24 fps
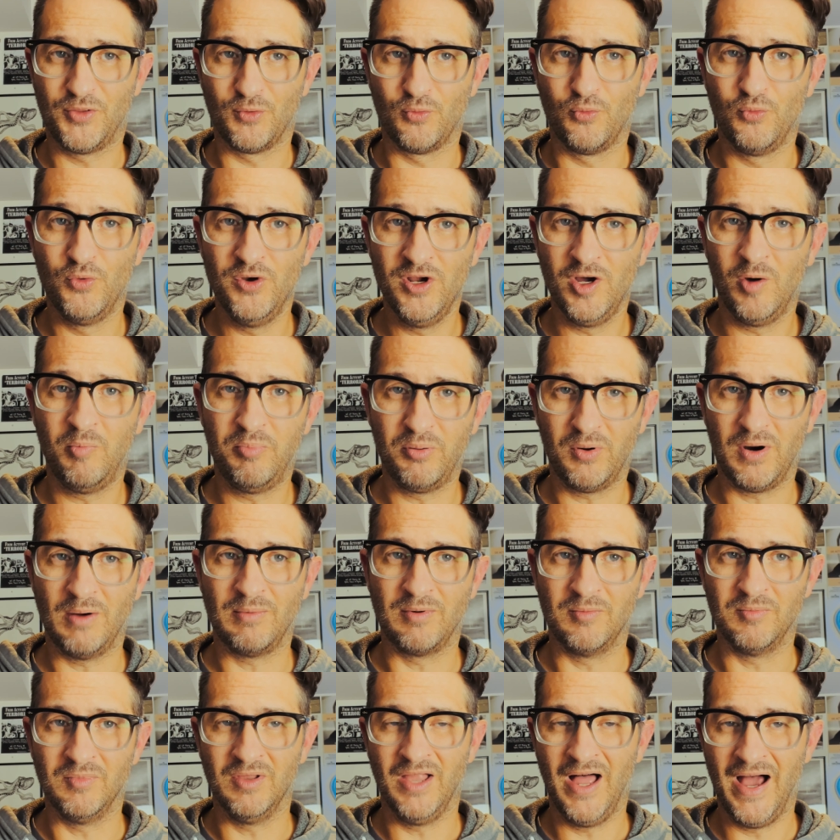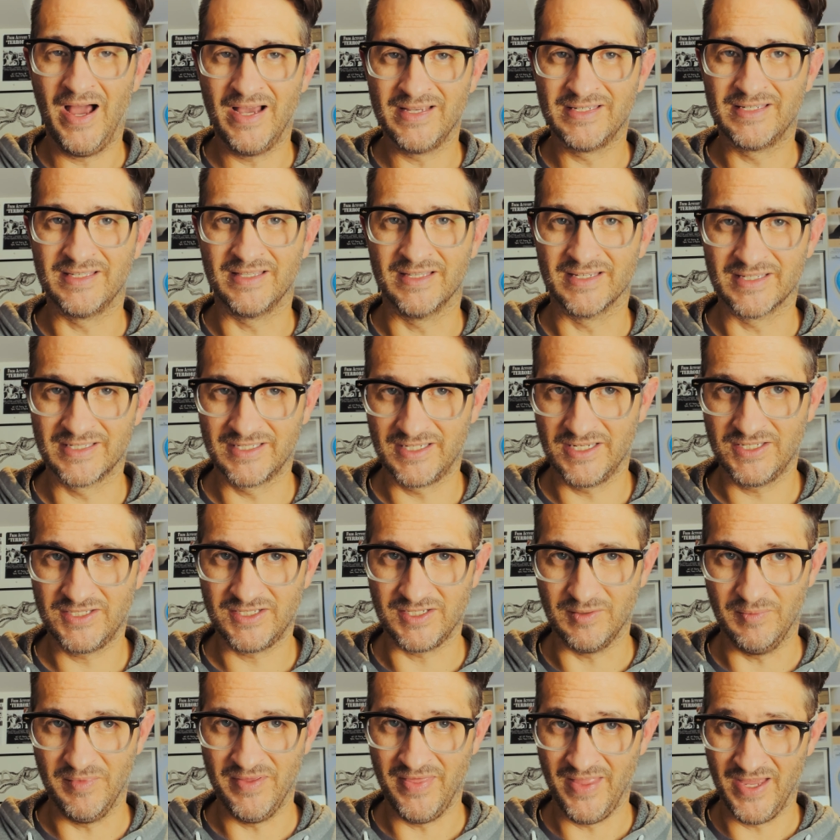real problem lies in the
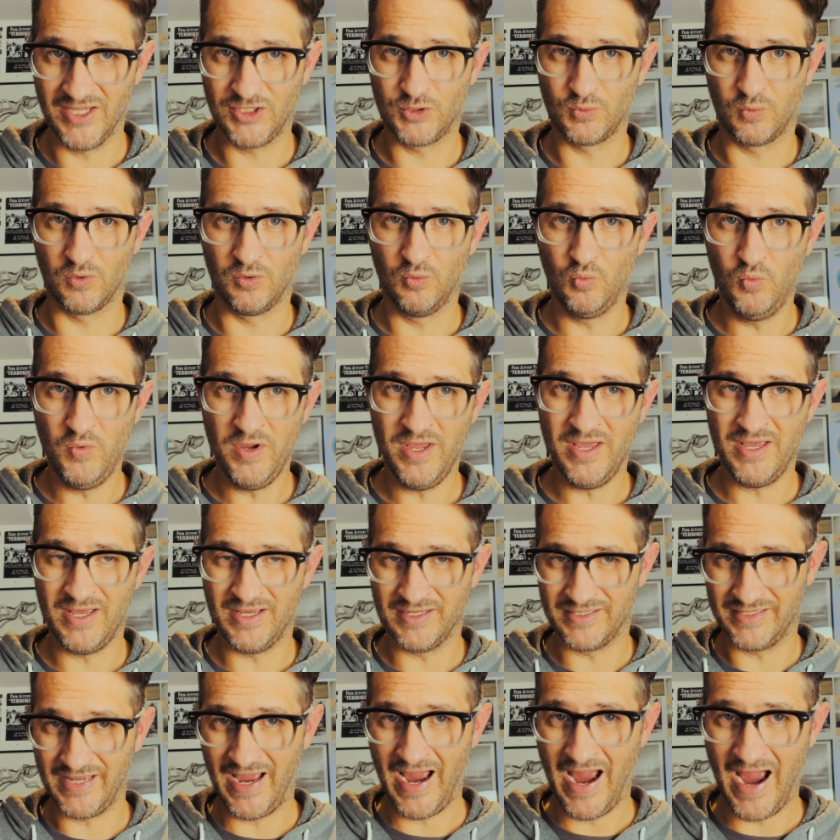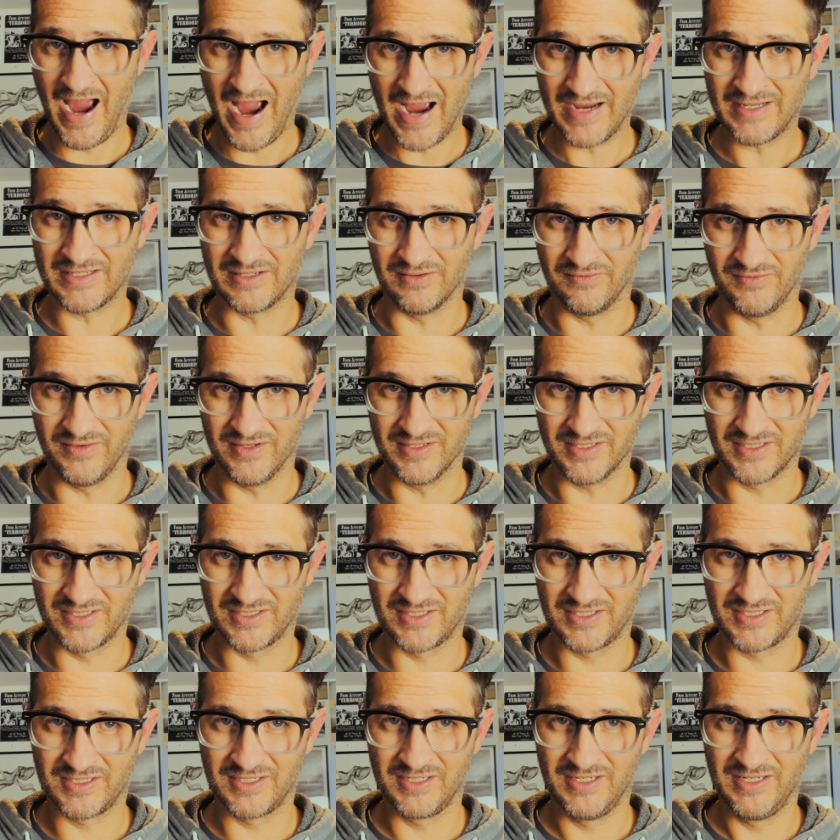system, and that's where we as
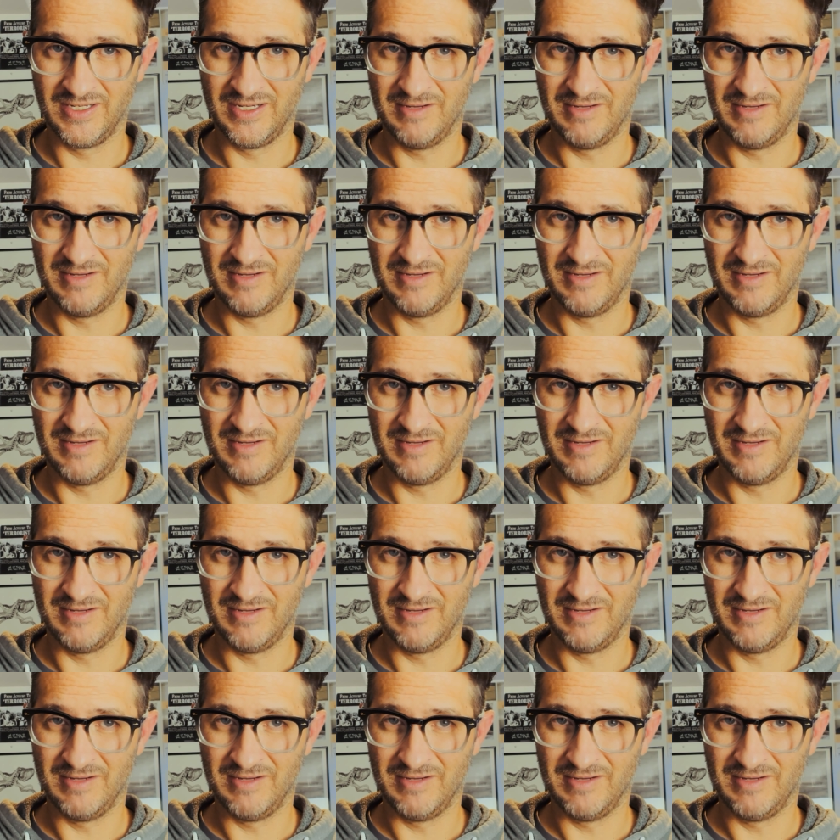activists,